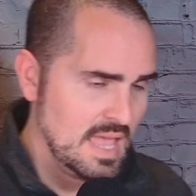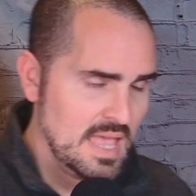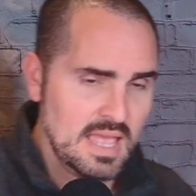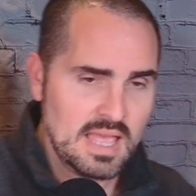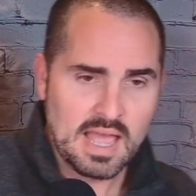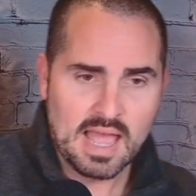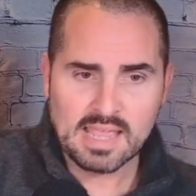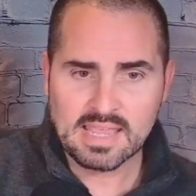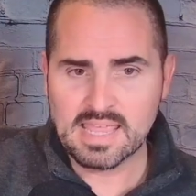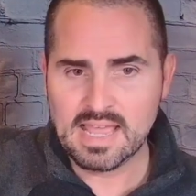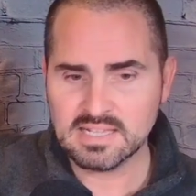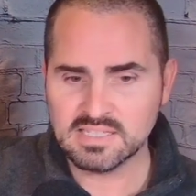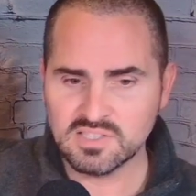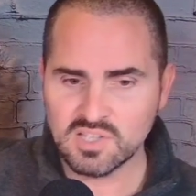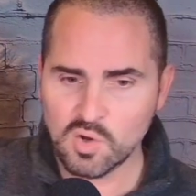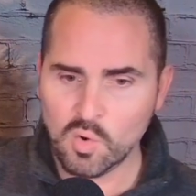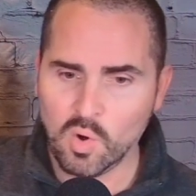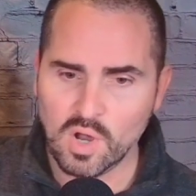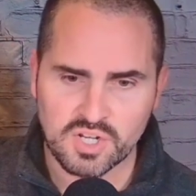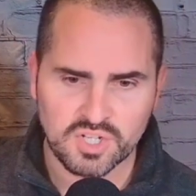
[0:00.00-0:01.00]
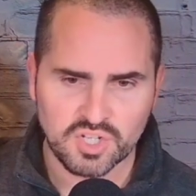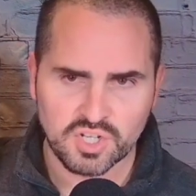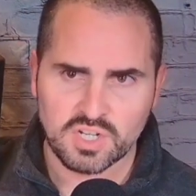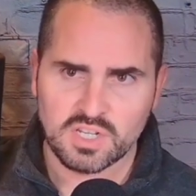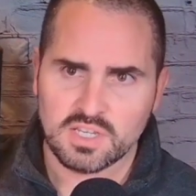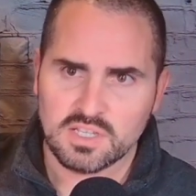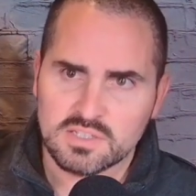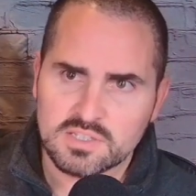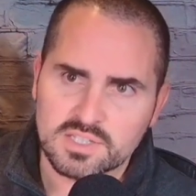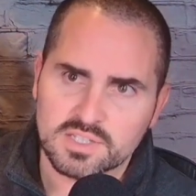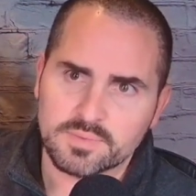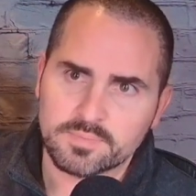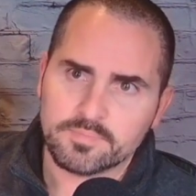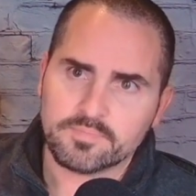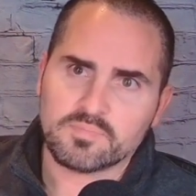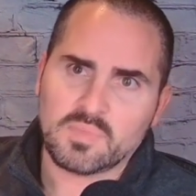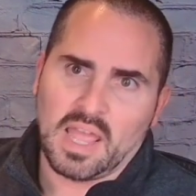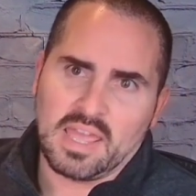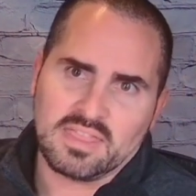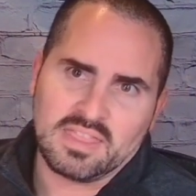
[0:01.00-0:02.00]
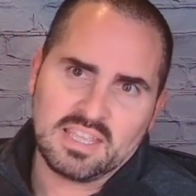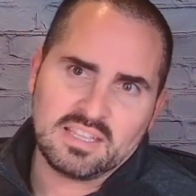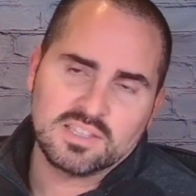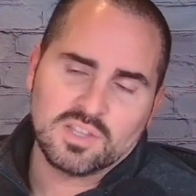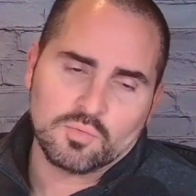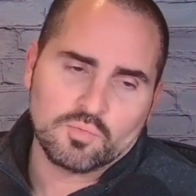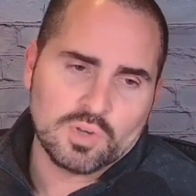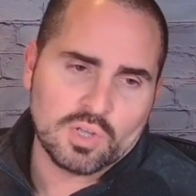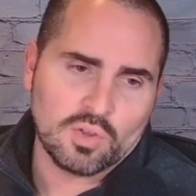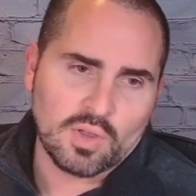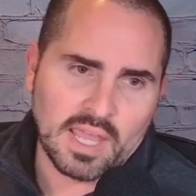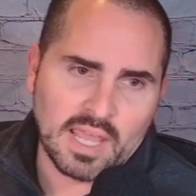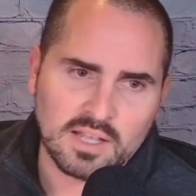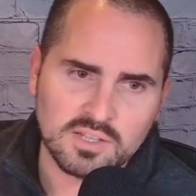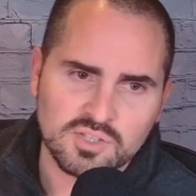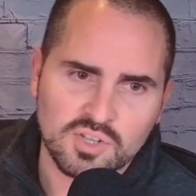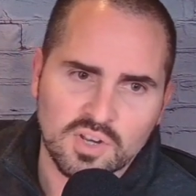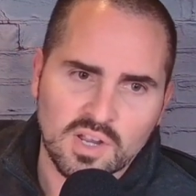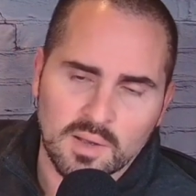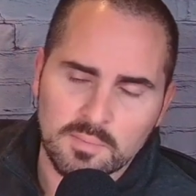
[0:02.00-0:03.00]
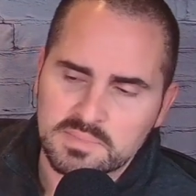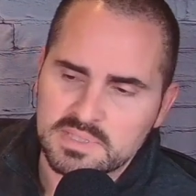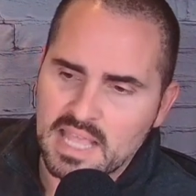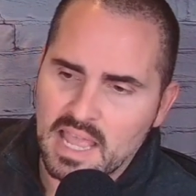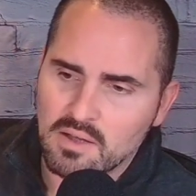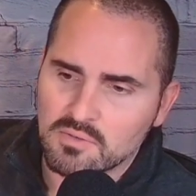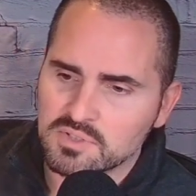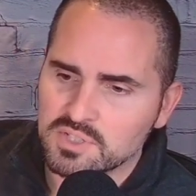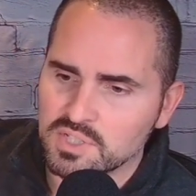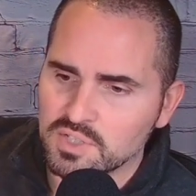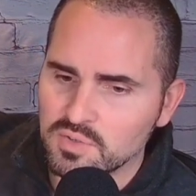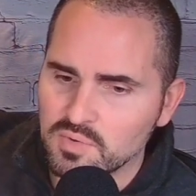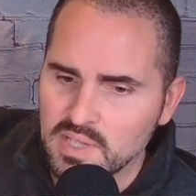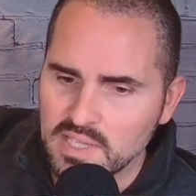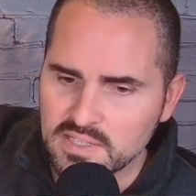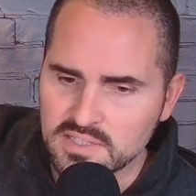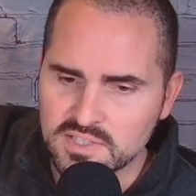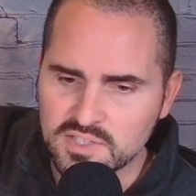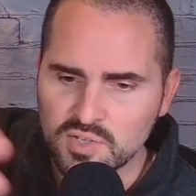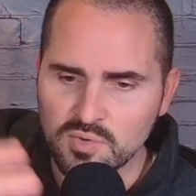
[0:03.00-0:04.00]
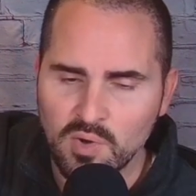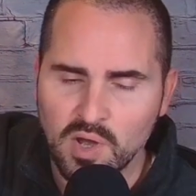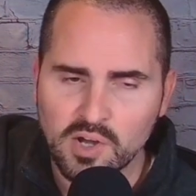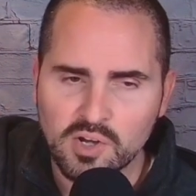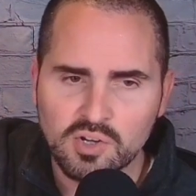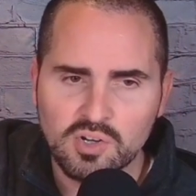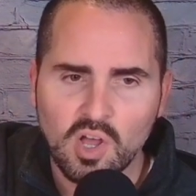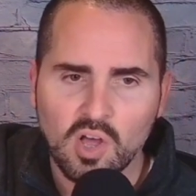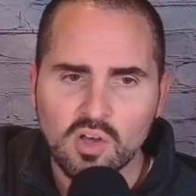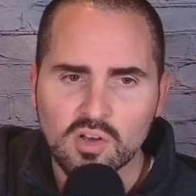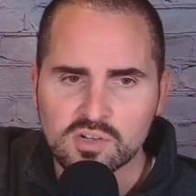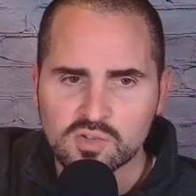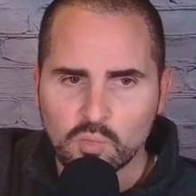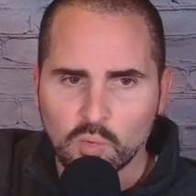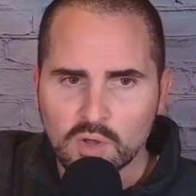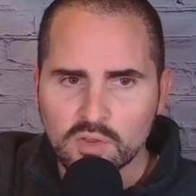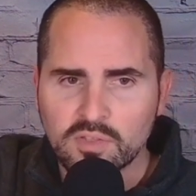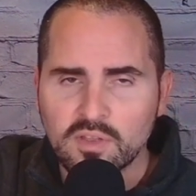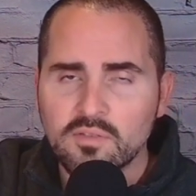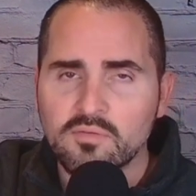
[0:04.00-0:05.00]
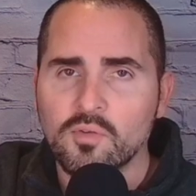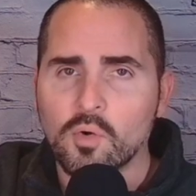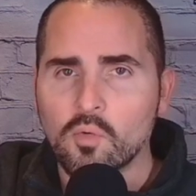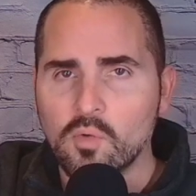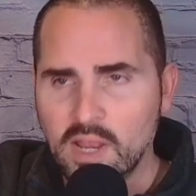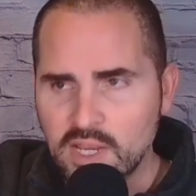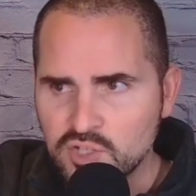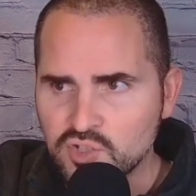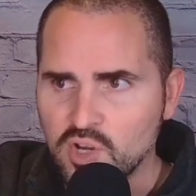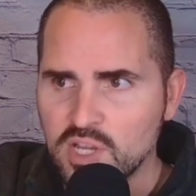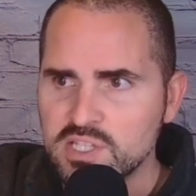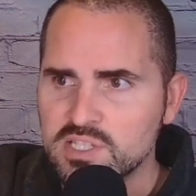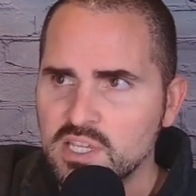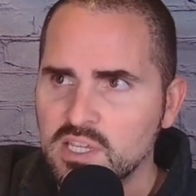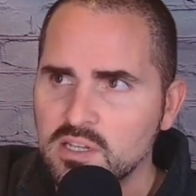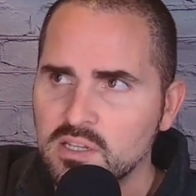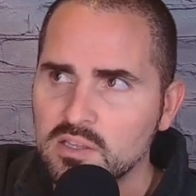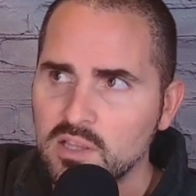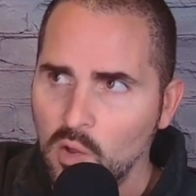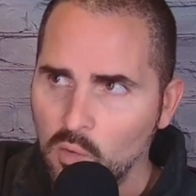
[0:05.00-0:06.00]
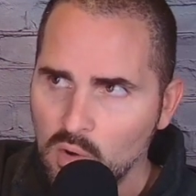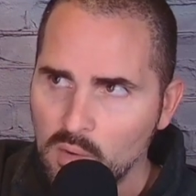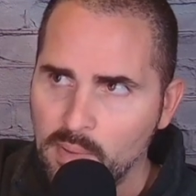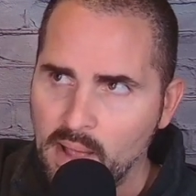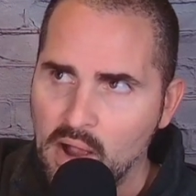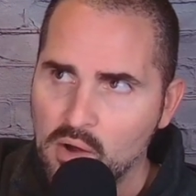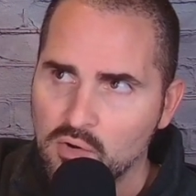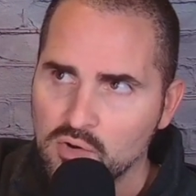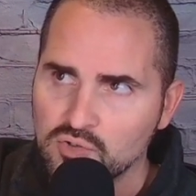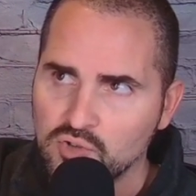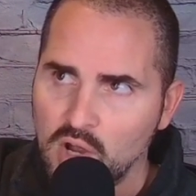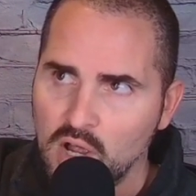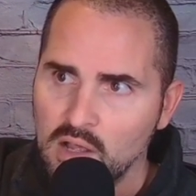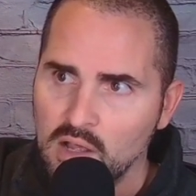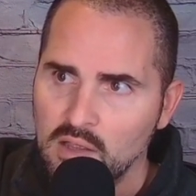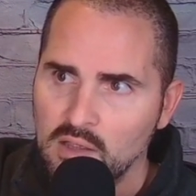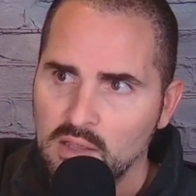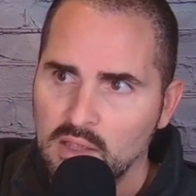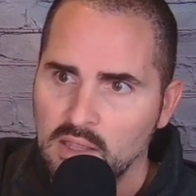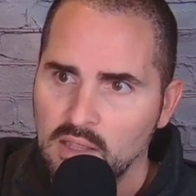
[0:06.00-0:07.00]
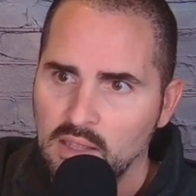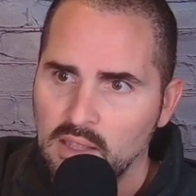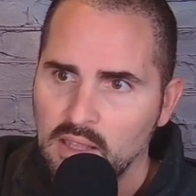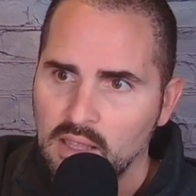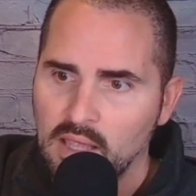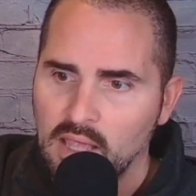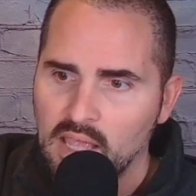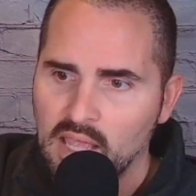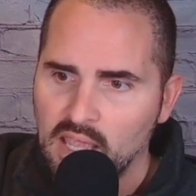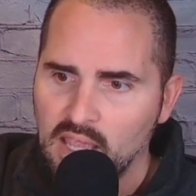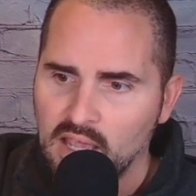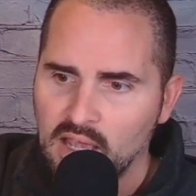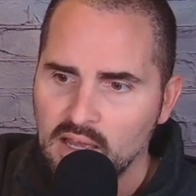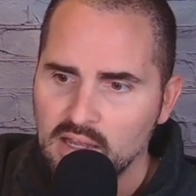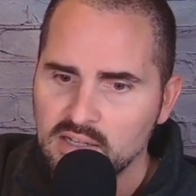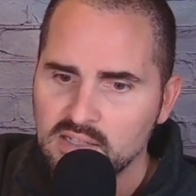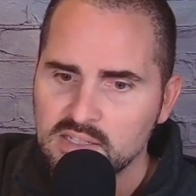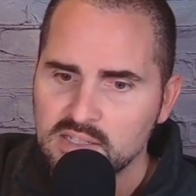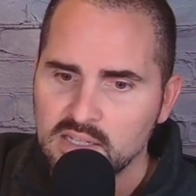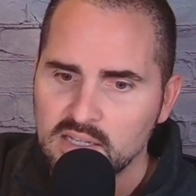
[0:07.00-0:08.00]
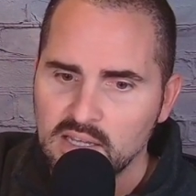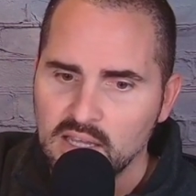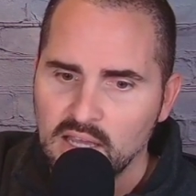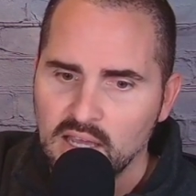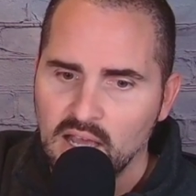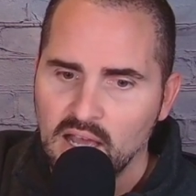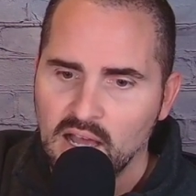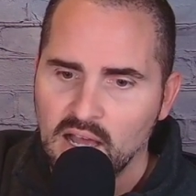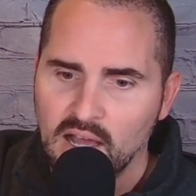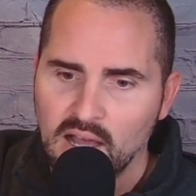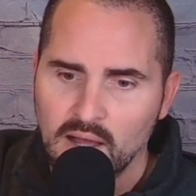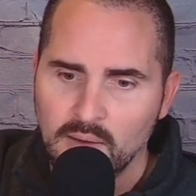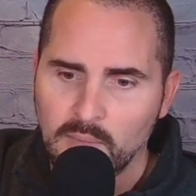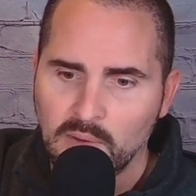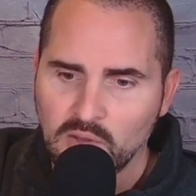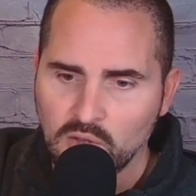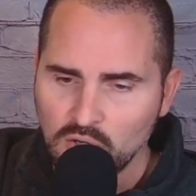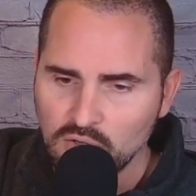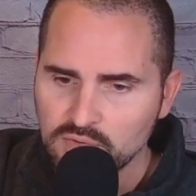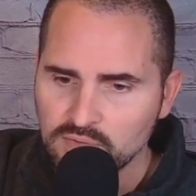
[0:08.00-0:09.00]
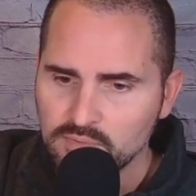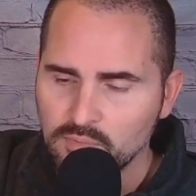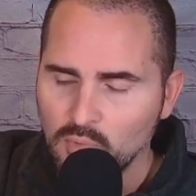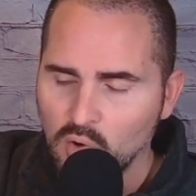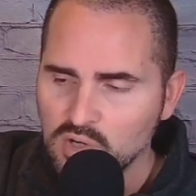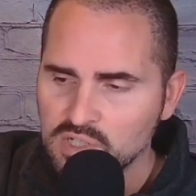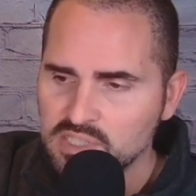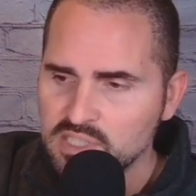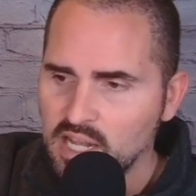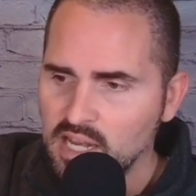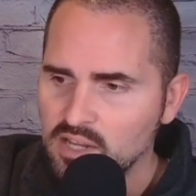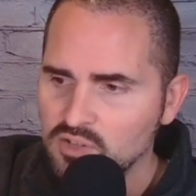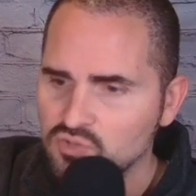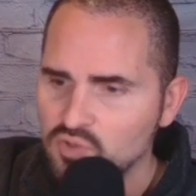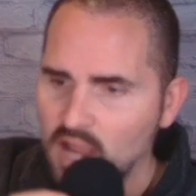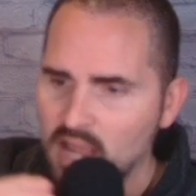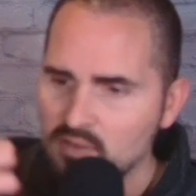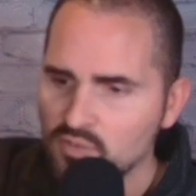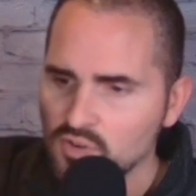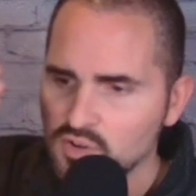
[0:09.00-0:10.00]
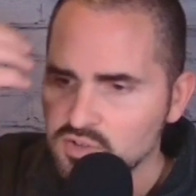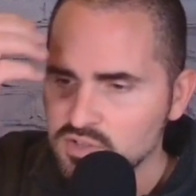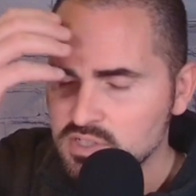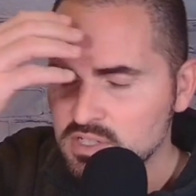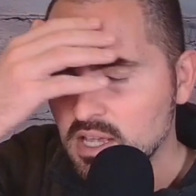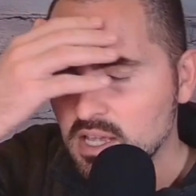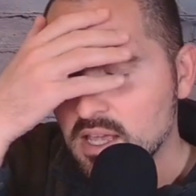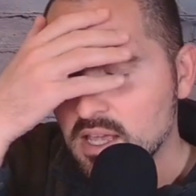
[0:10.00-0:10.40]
I guess the question is, I think the real answer comes down to, is $200 worth it for ray tracing, lower power draw, and a little more steady drivers?